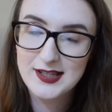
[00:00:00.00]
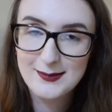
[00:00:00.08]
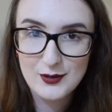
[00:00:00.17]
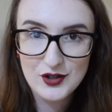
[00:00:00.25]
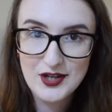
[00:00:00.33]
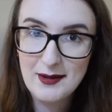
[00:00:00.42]
the
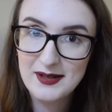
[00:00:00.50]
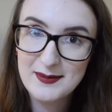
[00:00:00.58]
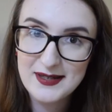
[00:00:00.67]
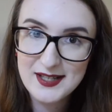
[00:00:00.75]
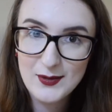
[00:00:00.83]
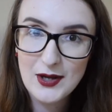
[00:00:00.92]
brush I'm going to
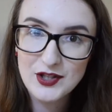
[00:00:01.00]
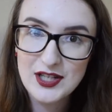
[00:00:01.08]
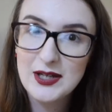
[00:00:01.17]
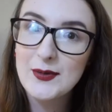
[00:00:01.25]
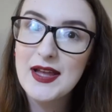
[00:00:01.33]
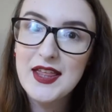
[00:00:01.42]
be
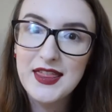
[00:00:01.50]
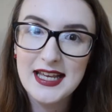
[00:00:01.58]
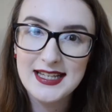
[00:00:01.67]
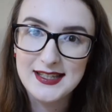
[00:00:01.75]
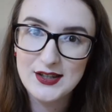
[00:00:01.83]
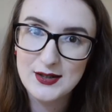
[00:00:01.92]
swatching with
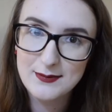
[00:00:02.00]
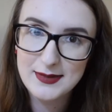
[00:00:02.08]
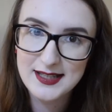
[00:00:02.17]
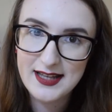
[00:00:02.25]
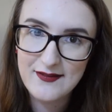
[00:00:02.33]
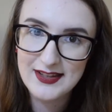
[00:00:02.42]
is the number
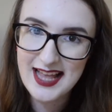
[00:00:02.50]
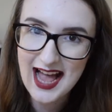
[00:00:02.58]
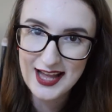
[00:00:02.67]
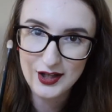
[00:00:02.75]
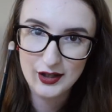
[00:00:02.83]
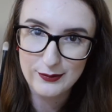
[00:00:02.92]
7
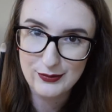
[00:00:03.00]
eye colour